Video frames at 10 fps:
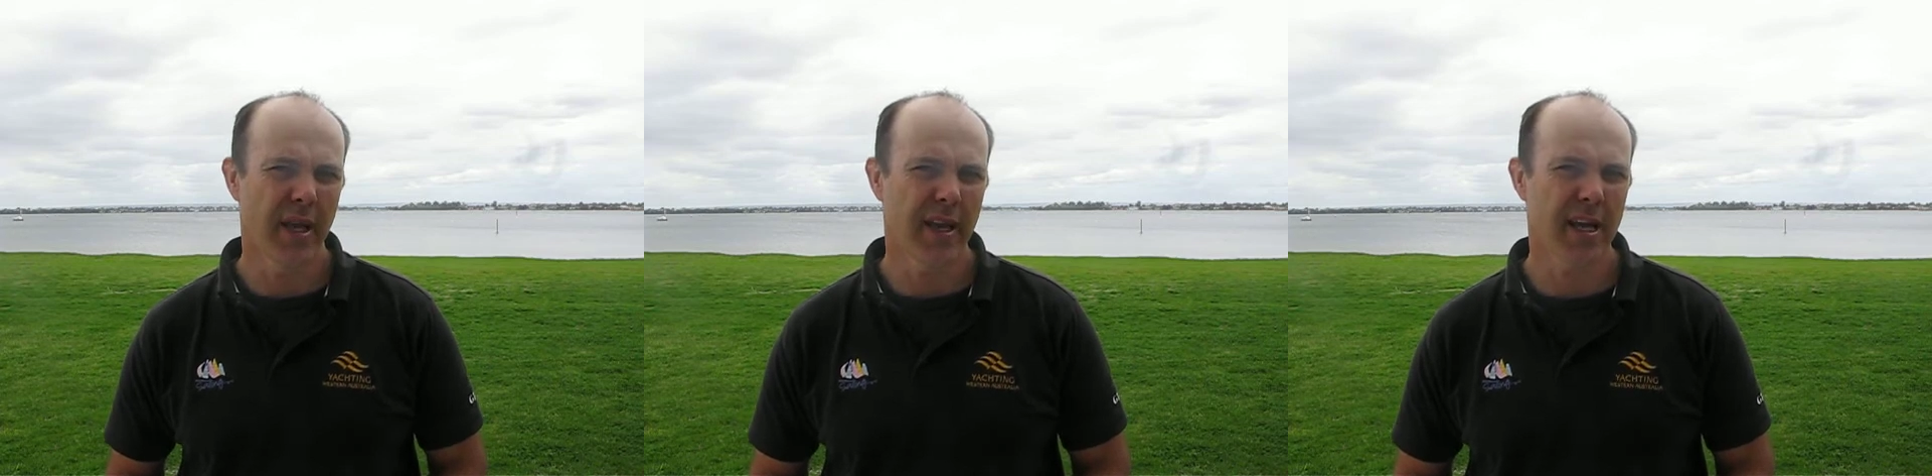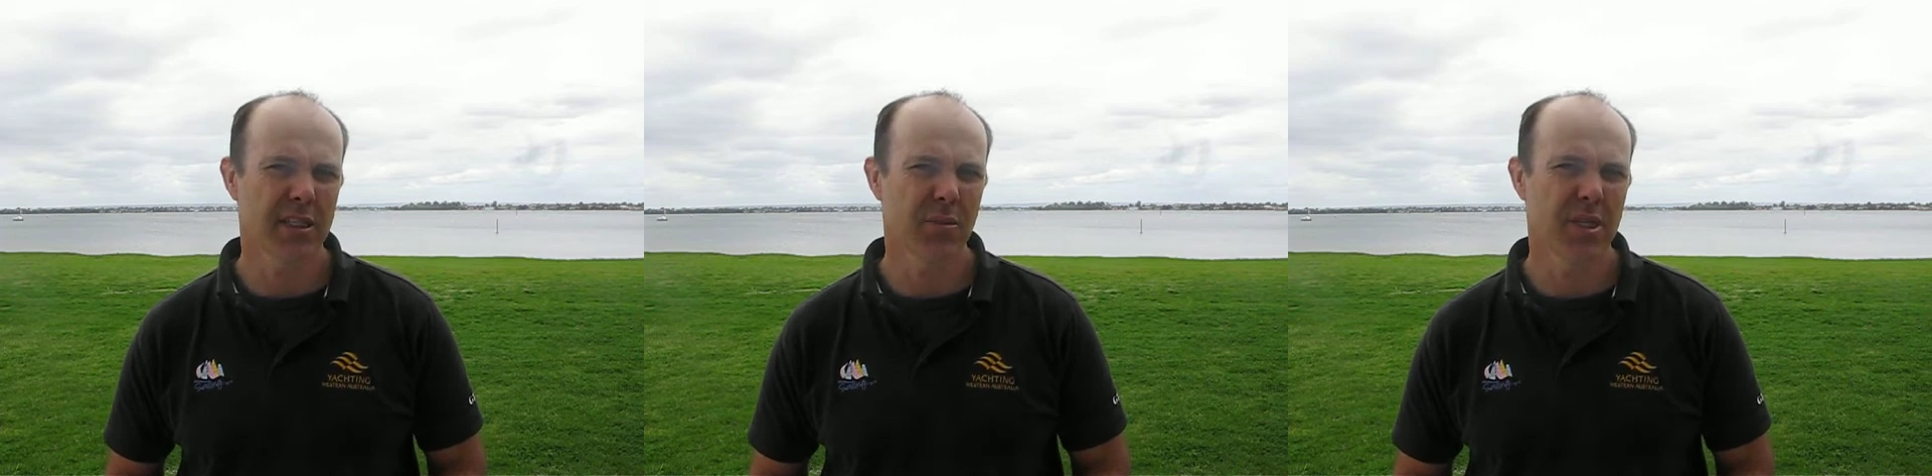our
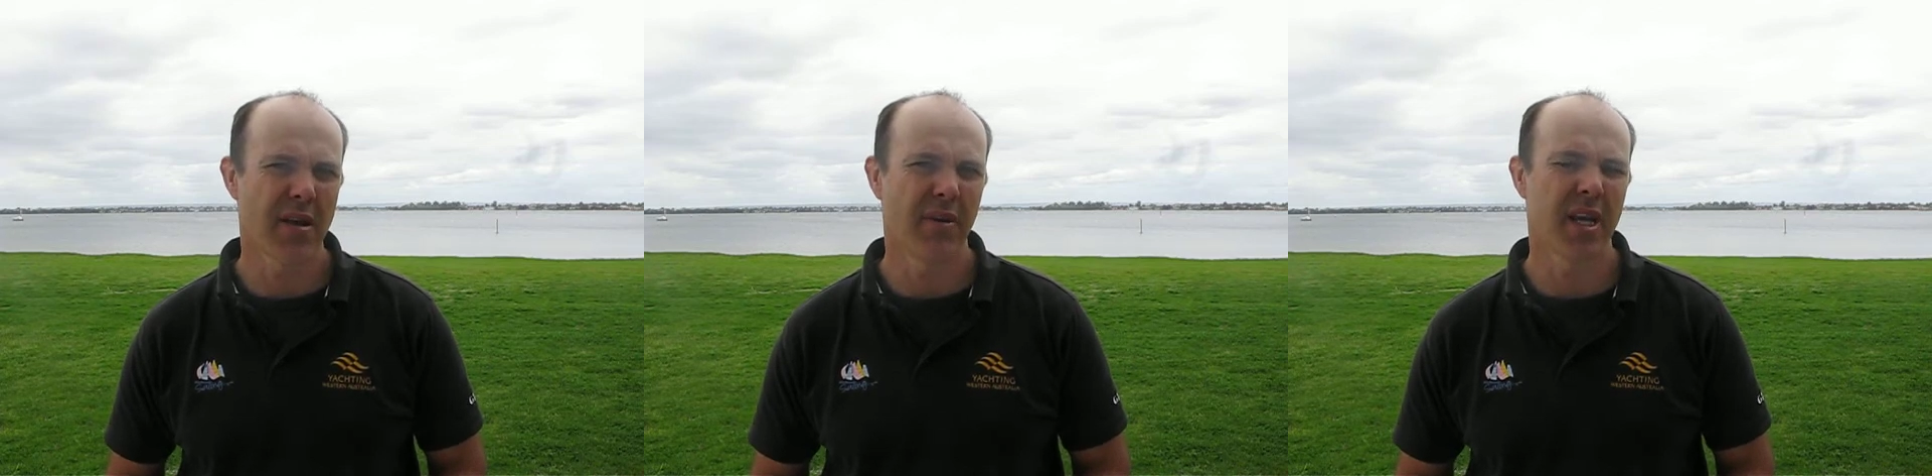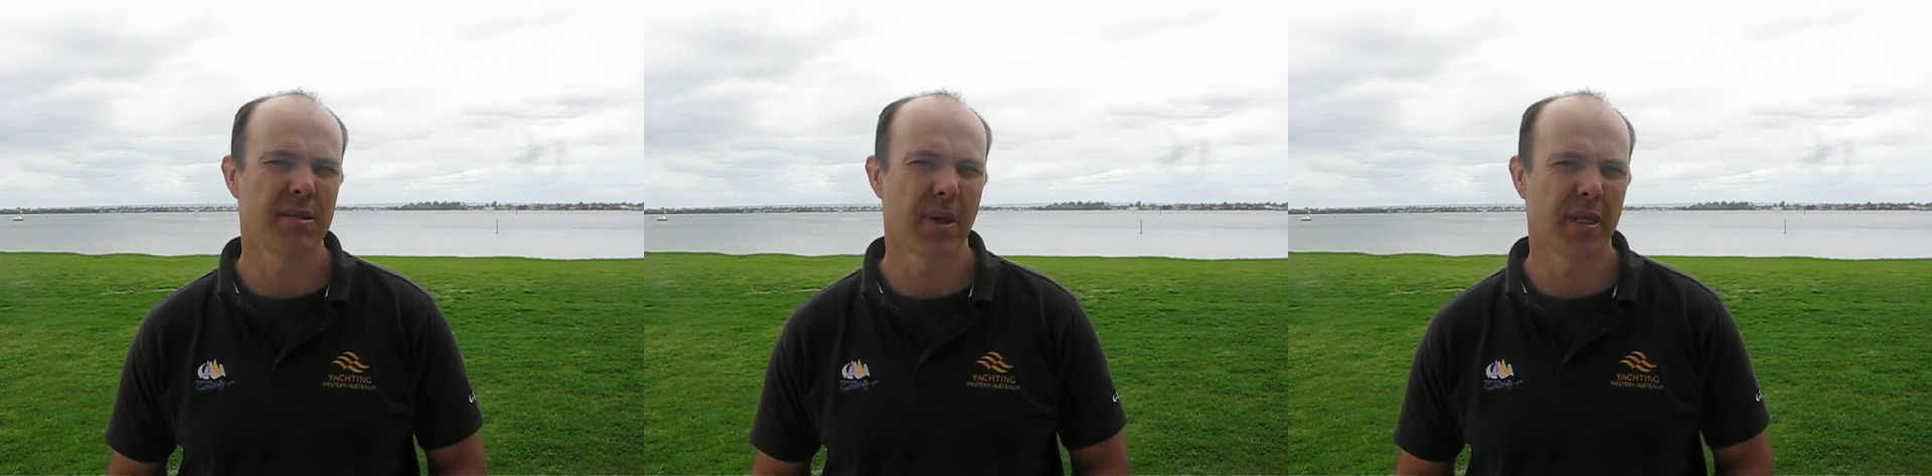customers have an
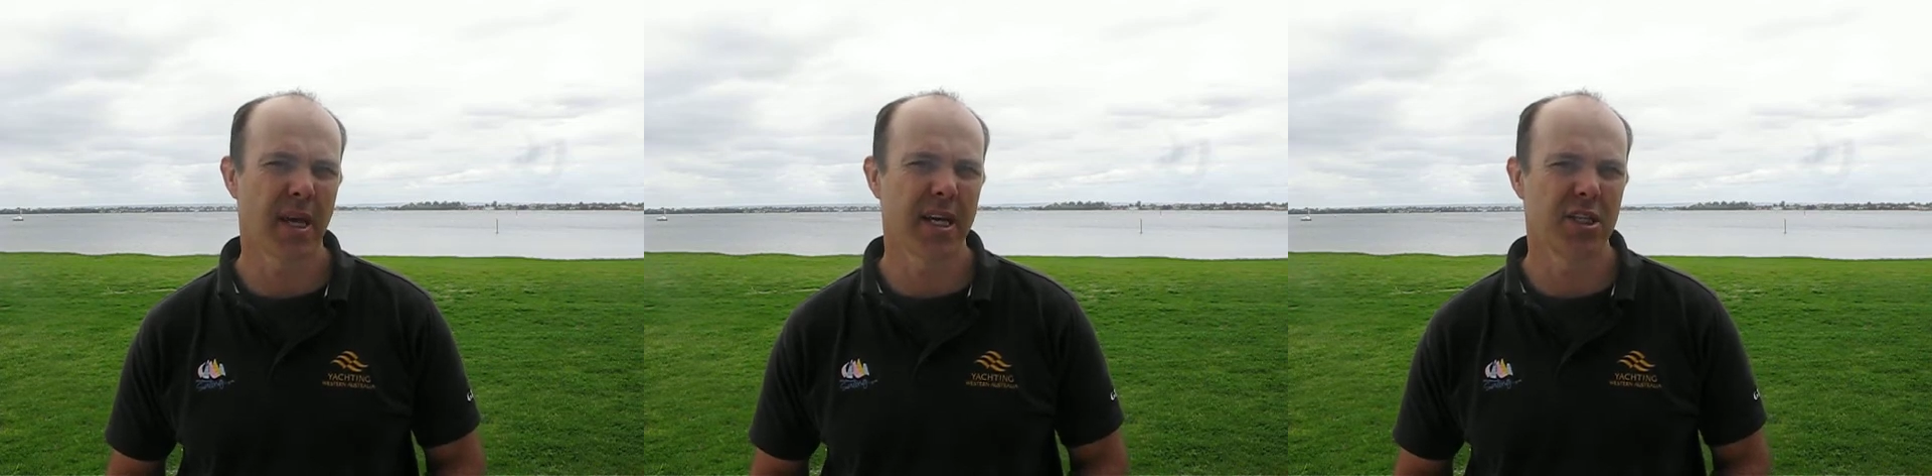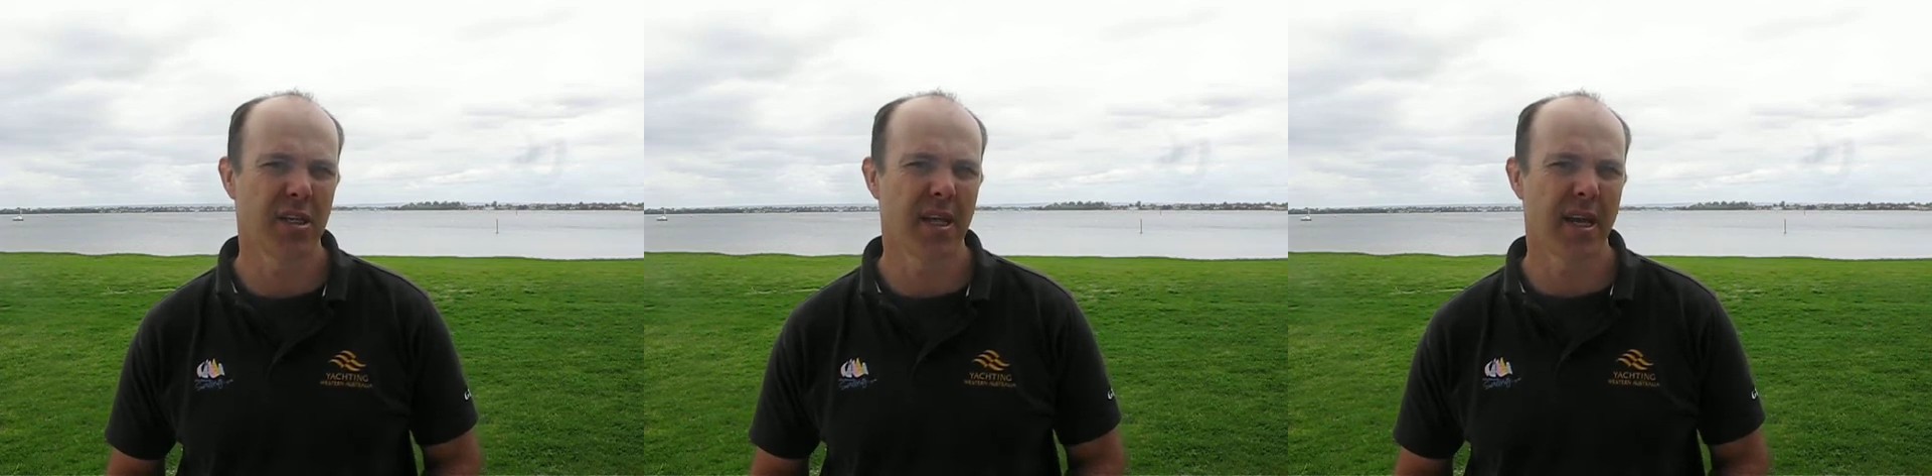
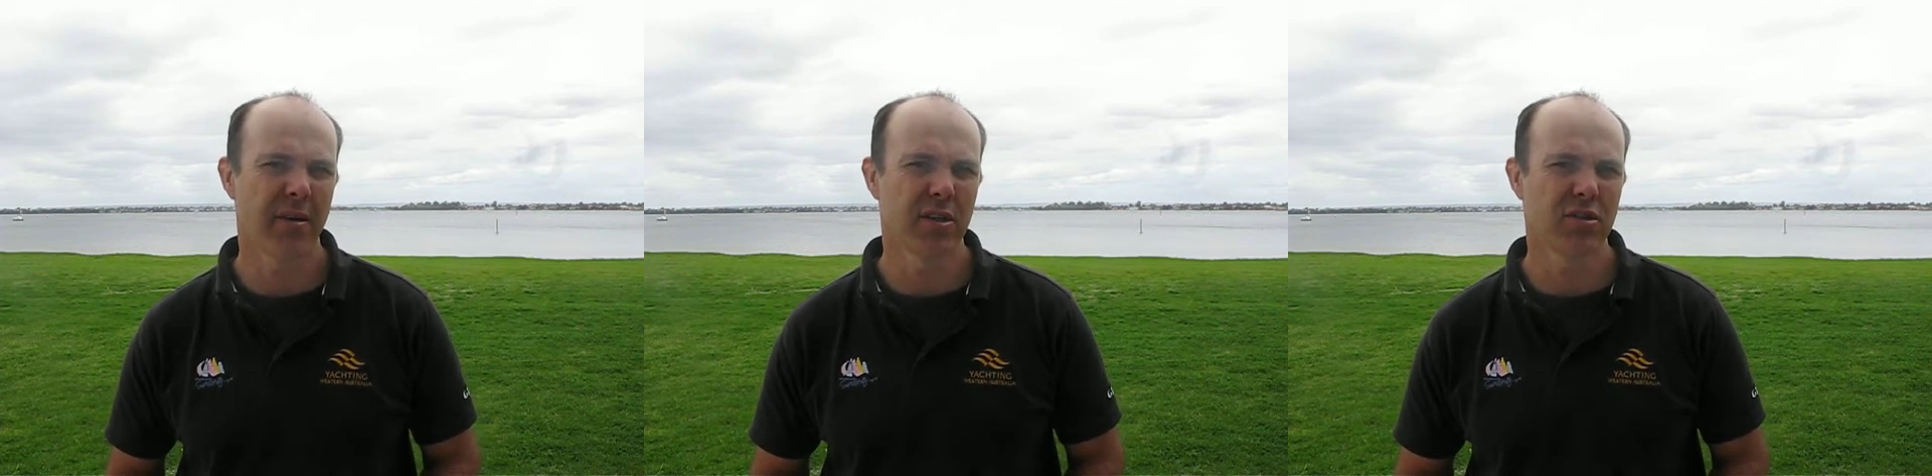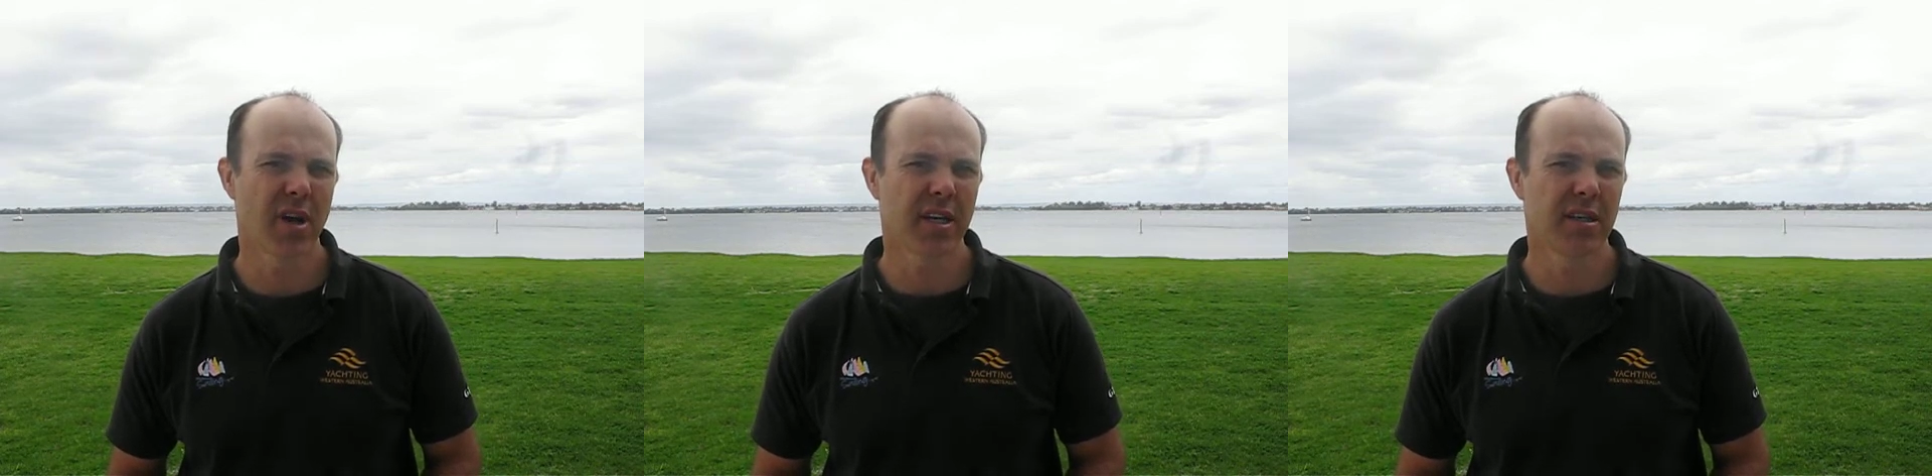expectation that our
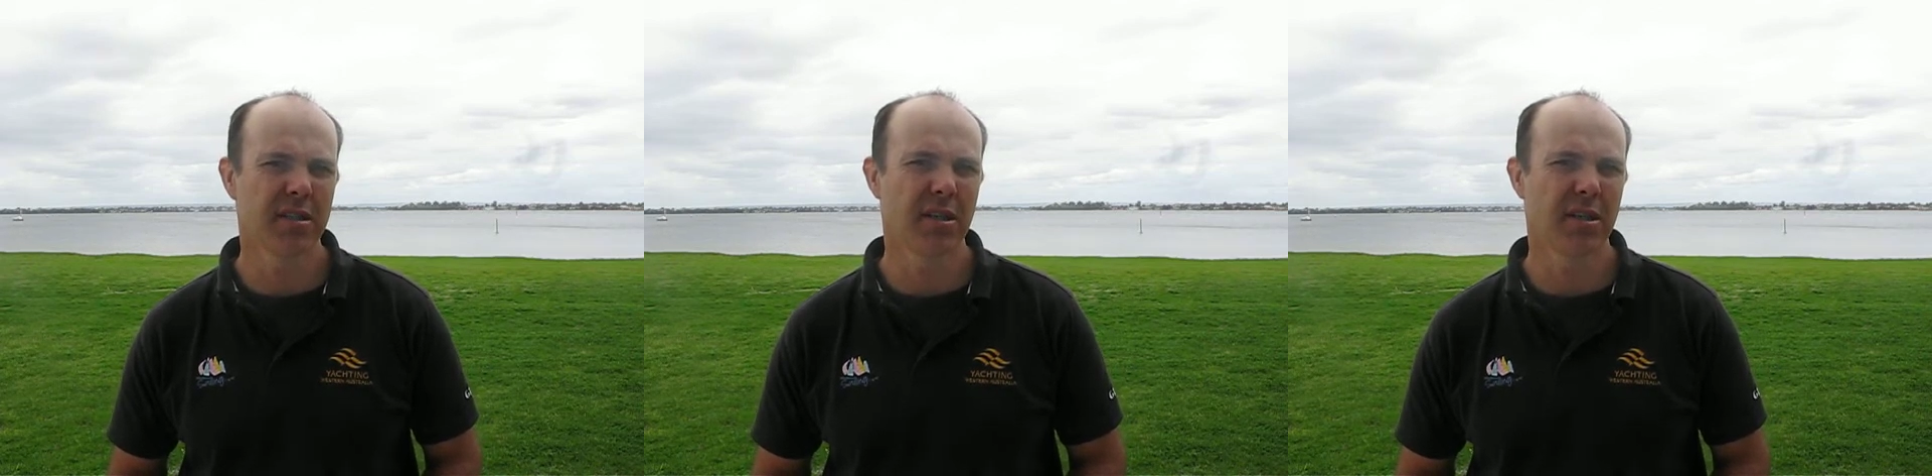instructors